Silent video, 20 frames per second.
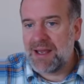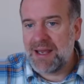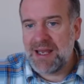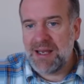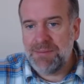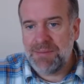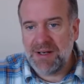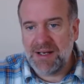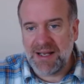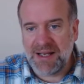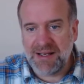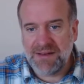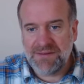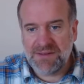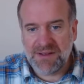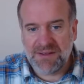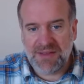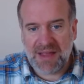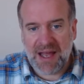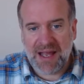
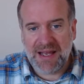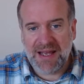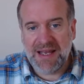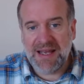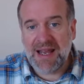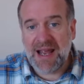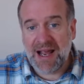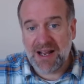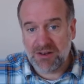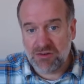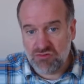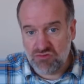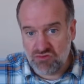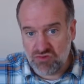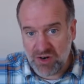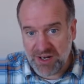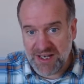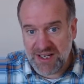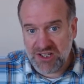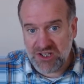believed that he had
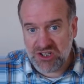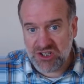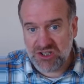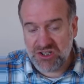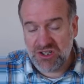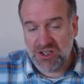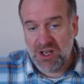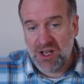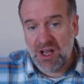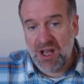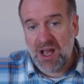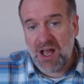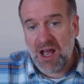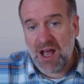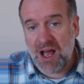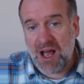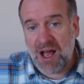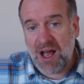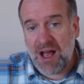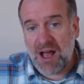reached
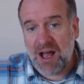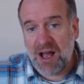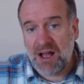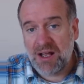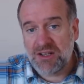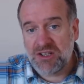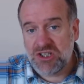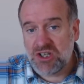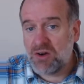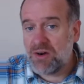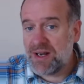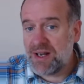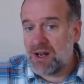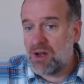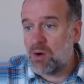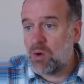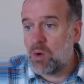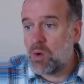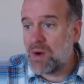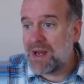
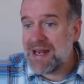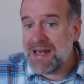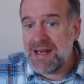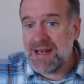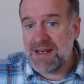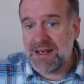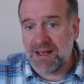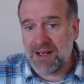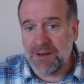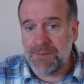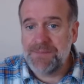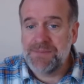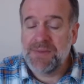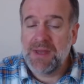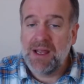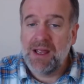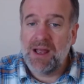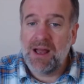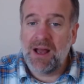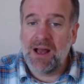China or India,
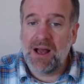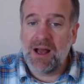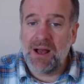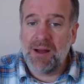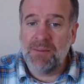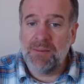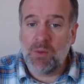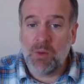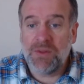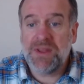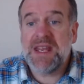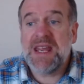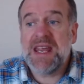or the